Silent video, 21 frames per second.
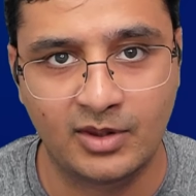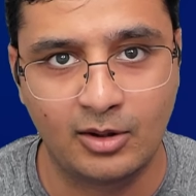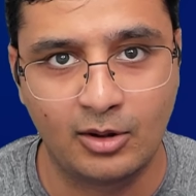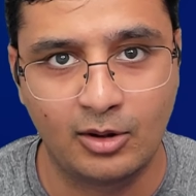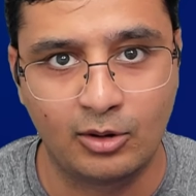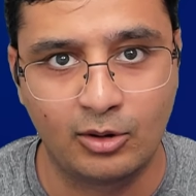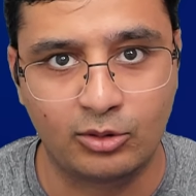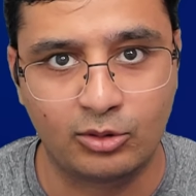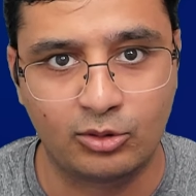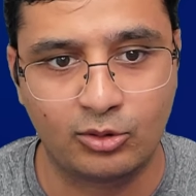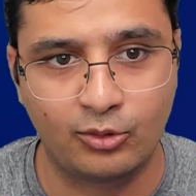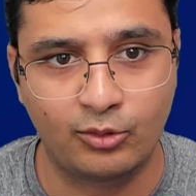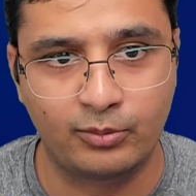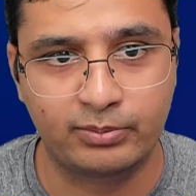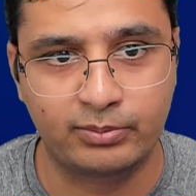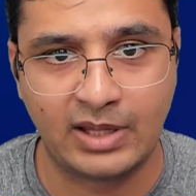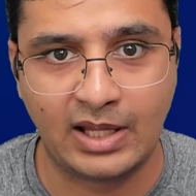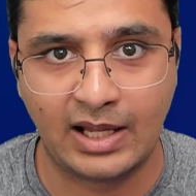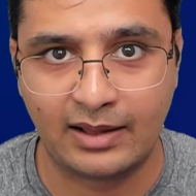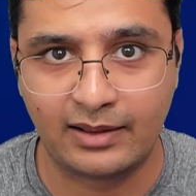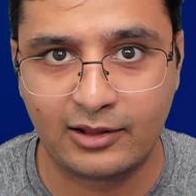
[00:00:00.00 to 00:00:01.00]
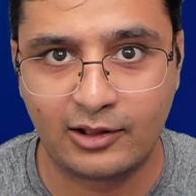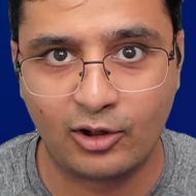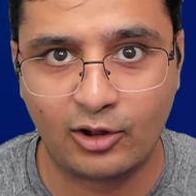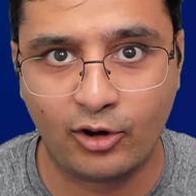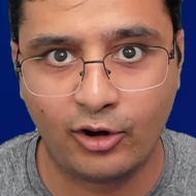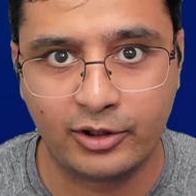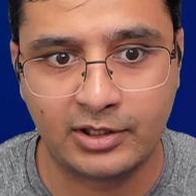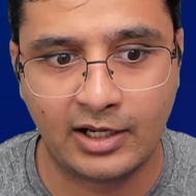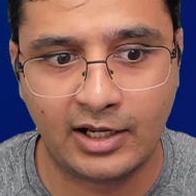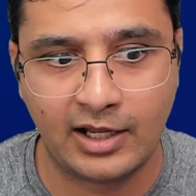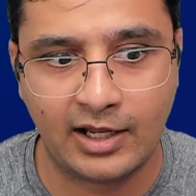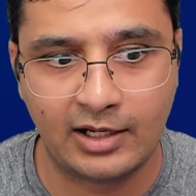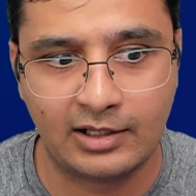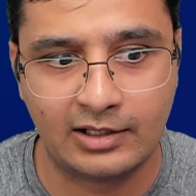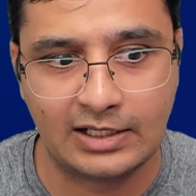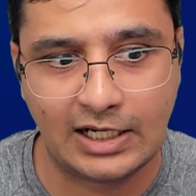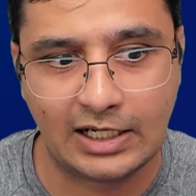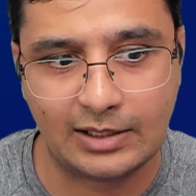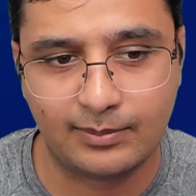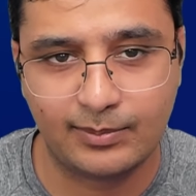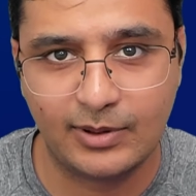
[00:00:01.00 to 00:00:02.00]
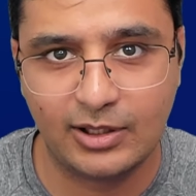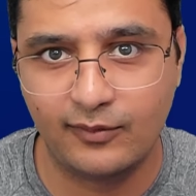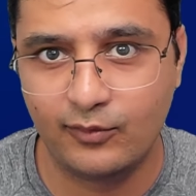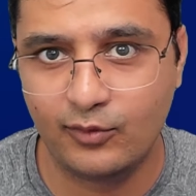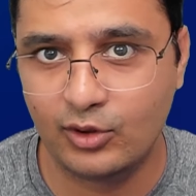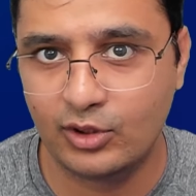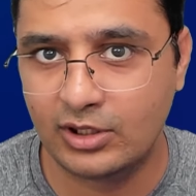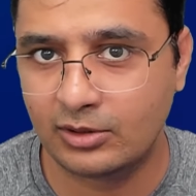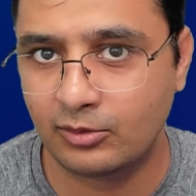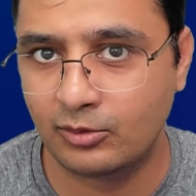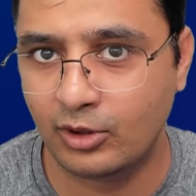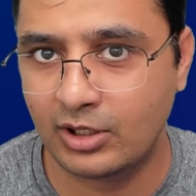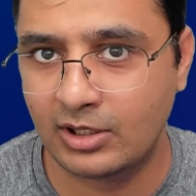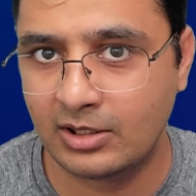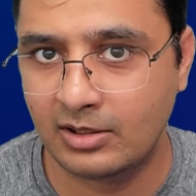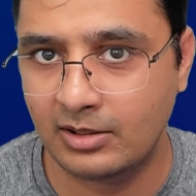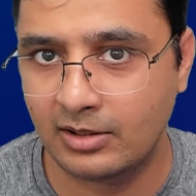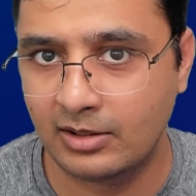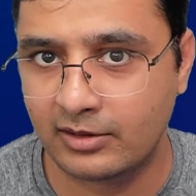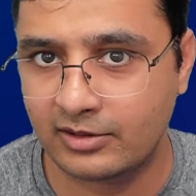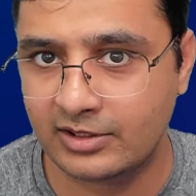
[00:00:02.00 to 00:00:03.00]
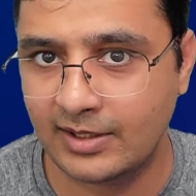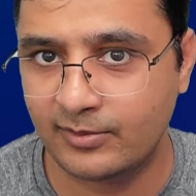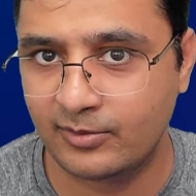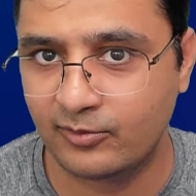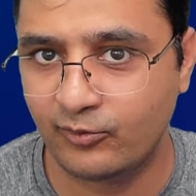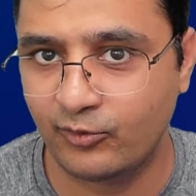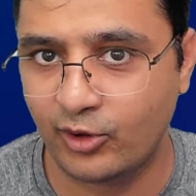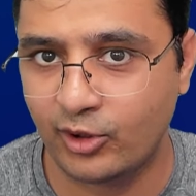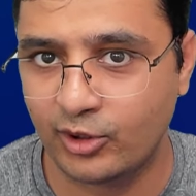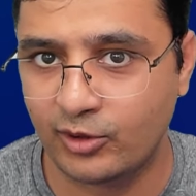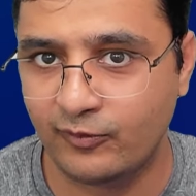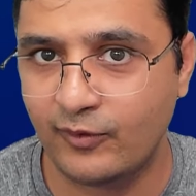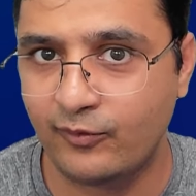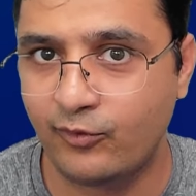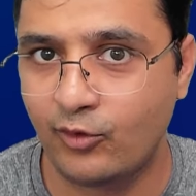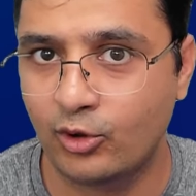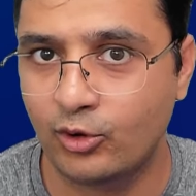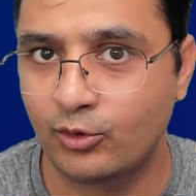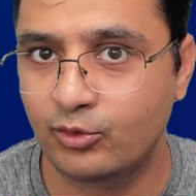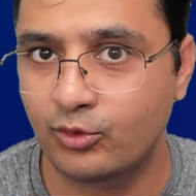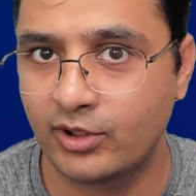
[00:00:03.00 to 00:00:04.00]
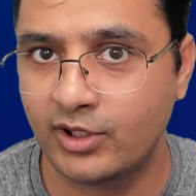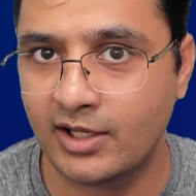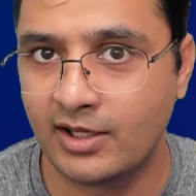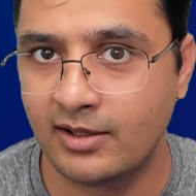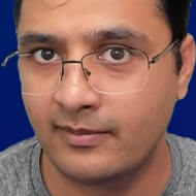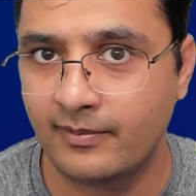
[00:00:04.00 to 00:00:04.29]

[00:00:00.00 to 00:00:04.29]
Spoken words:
So thanks a lot, and let me review the quick steps what we followed today.